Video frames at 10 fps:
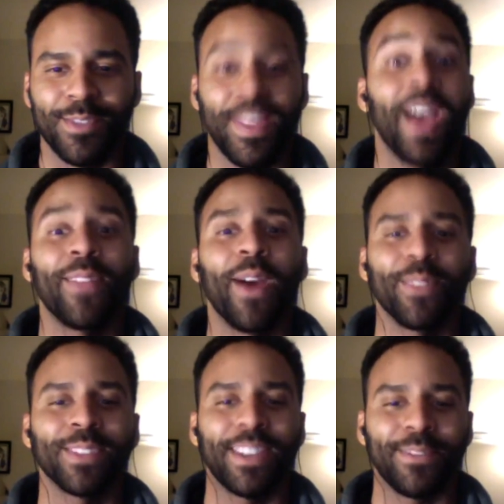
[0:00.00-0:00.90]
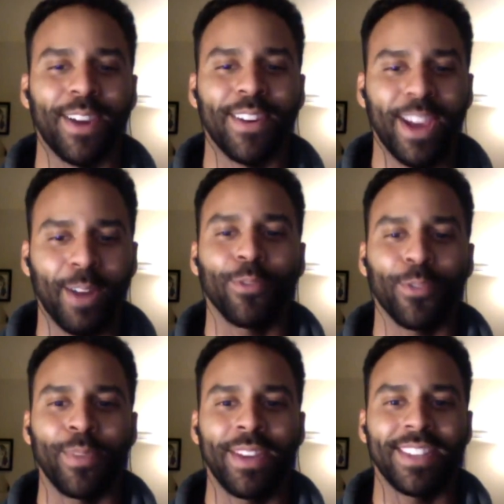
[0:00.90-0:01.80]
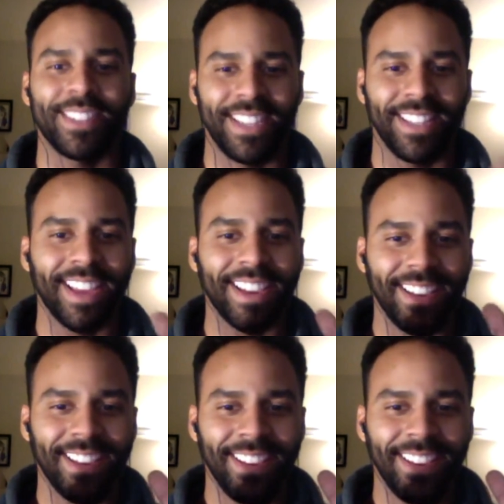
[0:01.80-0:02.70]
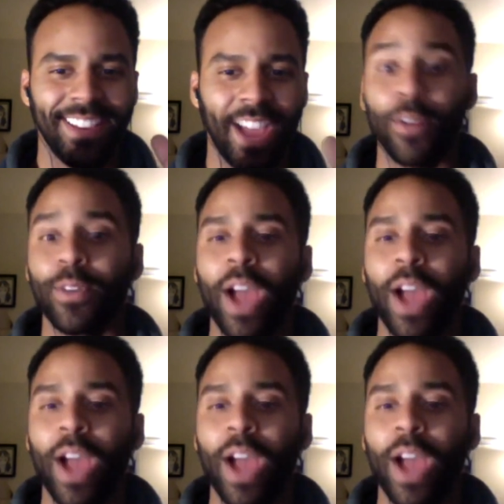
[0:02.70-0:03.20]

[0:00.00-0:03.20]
and that was like very helpful for me to see like how